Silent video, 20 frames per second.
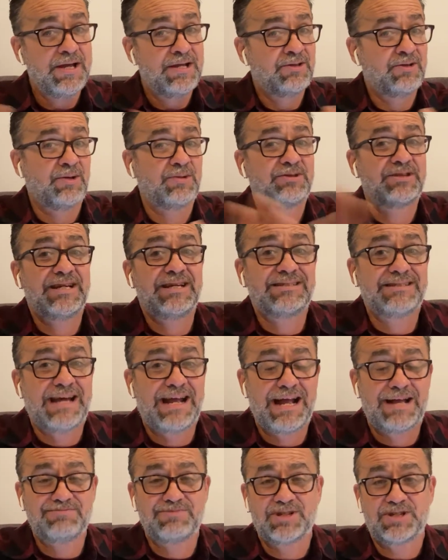Don't think that
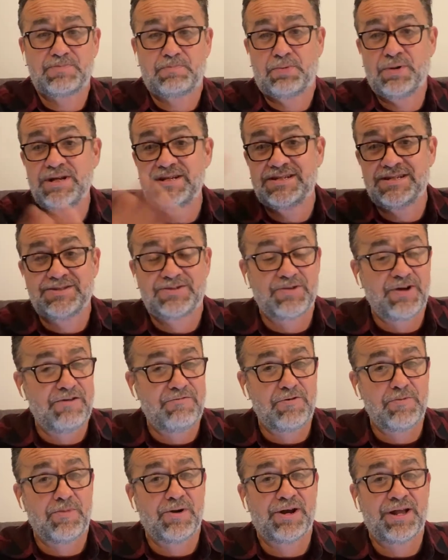I'm just preaching to
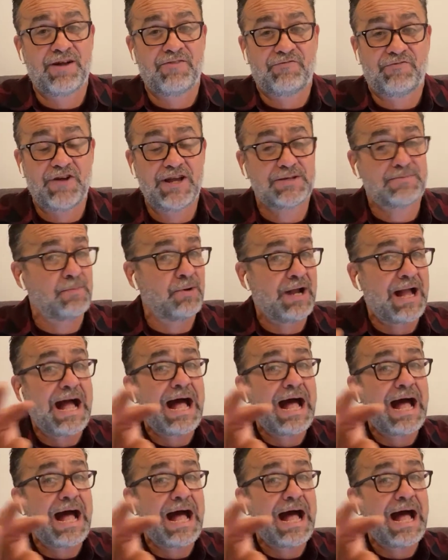everybody on Facebook.